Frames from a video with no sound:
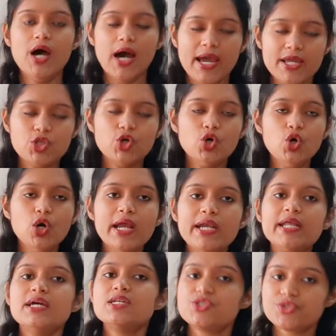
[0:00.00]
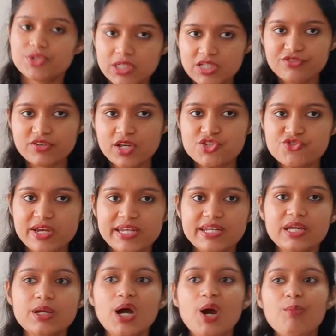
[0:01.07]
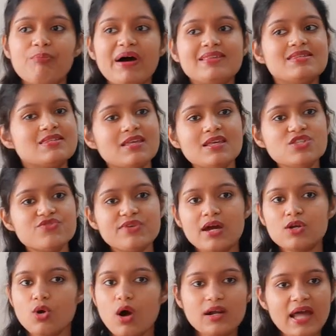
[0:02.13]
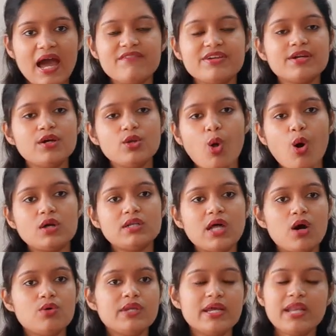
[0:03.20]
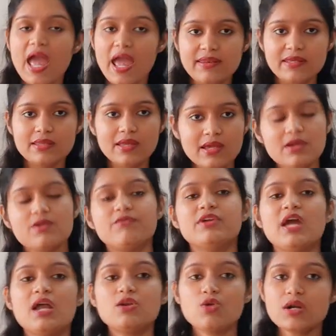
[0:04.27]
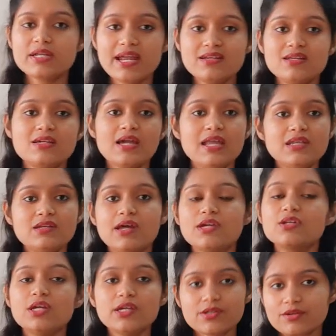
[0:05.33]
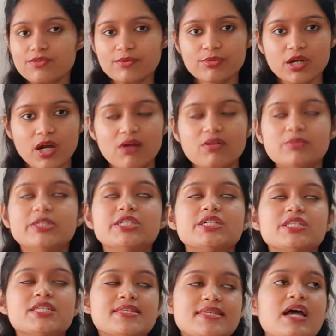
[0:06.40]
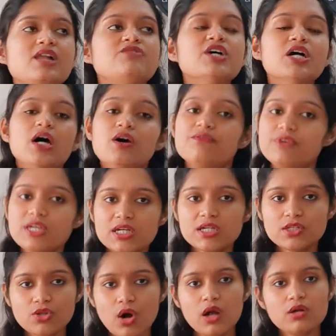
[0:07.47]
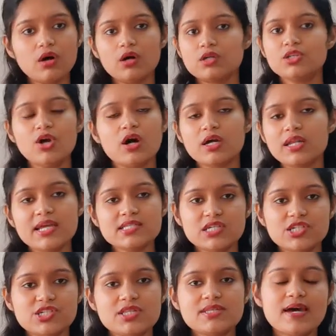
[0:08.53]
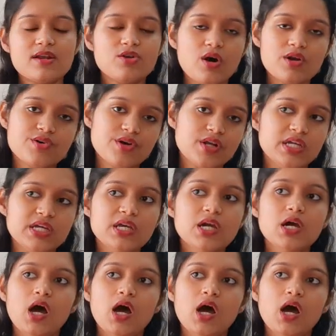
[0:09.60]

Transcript: I know it is really frustrating, but since we are not having a lockdown and anything, we are not getting any regulation from the government itself, we cannot, or the organizations are not really,